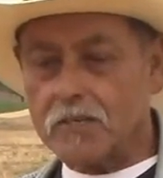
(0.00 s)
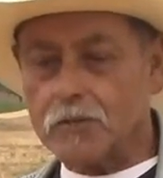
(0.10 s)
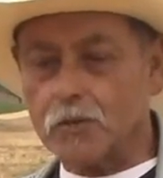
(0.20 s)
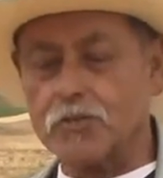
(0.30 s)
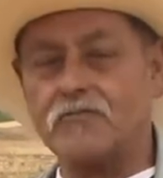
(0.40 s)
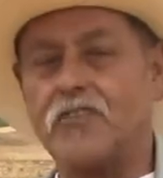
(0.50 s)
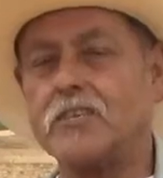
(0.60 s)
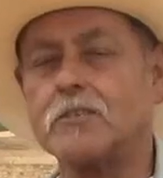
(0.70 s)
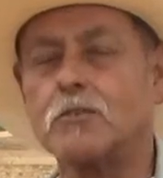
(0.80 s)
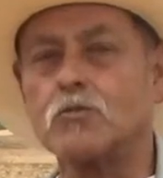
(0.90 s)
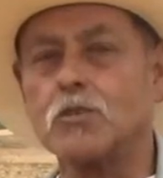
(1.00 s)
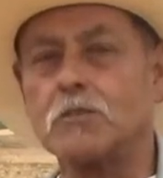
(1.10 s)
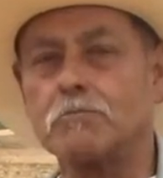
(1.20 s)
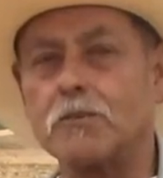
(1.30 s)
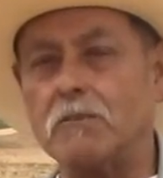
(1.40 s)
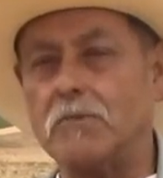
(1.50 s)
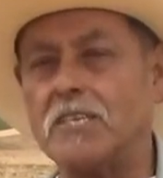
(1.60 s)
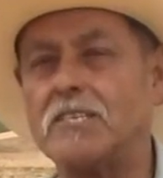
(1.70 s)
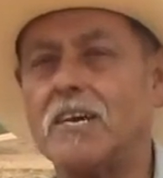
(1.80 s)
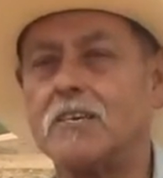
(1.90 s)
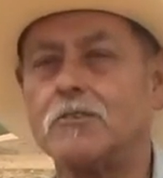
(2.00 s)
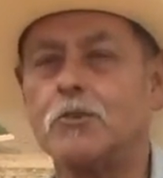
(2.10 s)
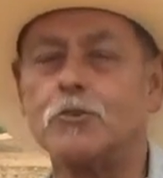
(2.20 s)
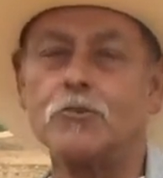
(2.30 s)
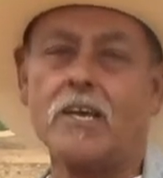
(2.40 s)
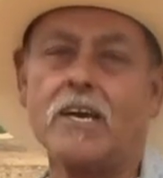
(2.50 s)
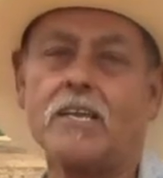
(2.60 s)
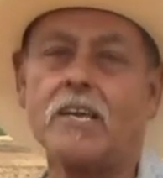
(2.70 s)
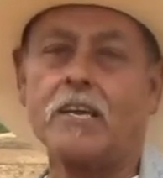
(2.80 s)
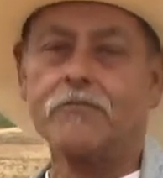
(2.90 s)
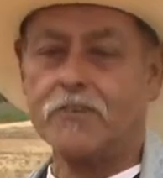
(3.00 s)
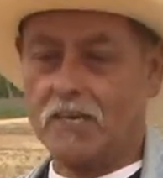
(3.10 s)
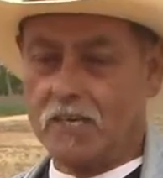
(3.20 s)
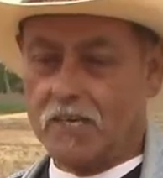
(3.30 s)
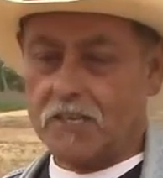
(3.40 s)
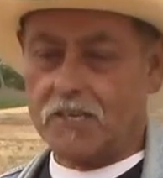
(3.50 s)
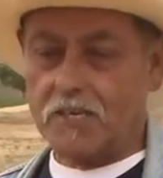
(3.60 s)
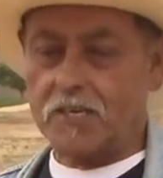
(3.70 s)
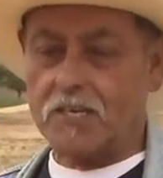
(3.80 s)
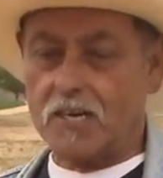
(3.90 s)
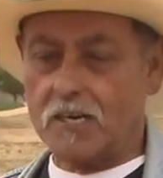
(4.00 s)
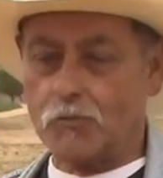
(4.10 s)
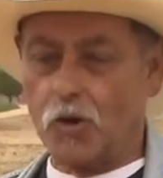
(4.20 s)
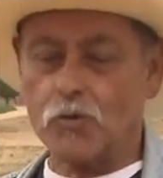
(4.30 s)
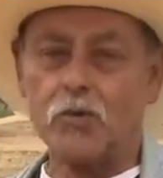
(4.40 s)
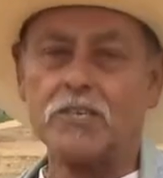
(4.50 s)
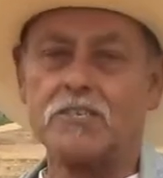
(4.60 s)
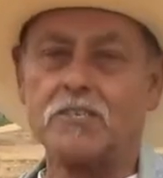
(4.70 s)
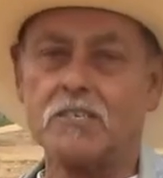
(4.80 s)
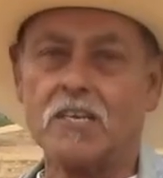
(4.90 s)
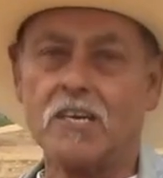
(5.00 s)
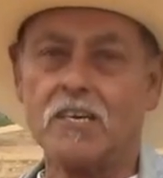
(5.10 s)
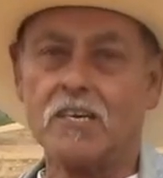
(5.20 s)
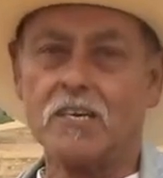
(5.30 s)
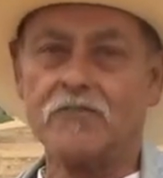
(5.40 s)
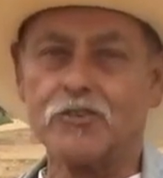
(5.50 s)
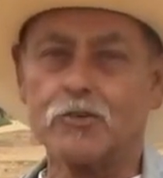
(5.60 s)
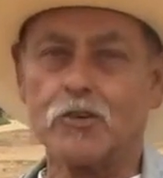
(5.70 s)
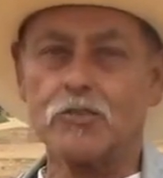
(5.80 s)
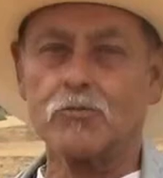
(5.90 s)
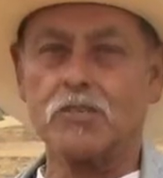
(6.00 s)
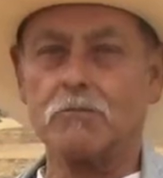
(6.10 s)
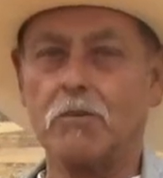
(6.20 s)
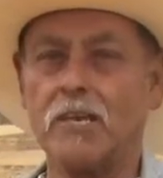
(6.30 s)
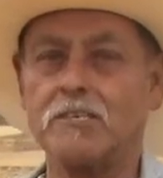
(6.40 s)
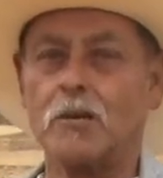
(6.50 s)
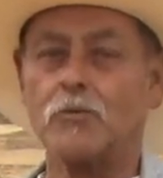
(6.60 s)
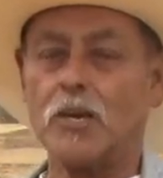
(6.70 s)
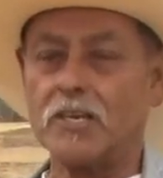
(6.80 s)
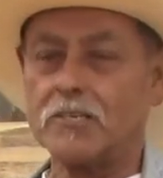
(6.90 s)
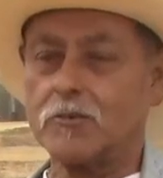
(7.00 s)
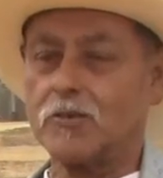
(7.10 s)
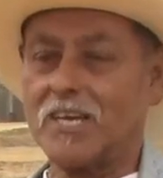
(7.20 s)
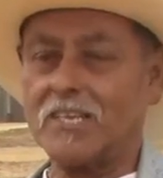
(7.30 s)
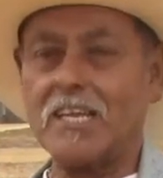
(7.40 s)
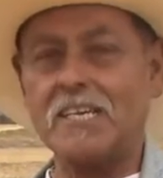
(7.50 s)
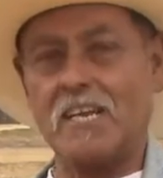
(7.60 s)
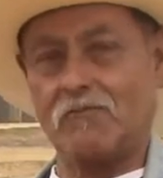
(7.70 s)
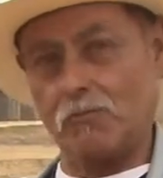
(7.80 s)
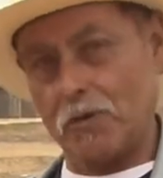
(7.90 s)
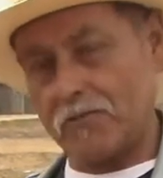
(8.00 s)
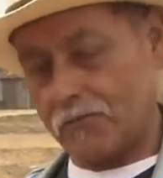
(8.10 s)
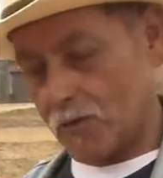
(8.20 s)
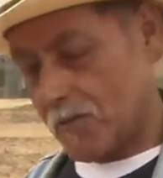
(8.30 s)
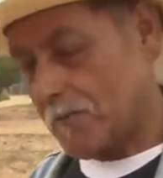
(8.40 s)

those investors would put the money down to do that if the uh, roadways and uh, infrastructure was in place already so that they didn't have to pay for it.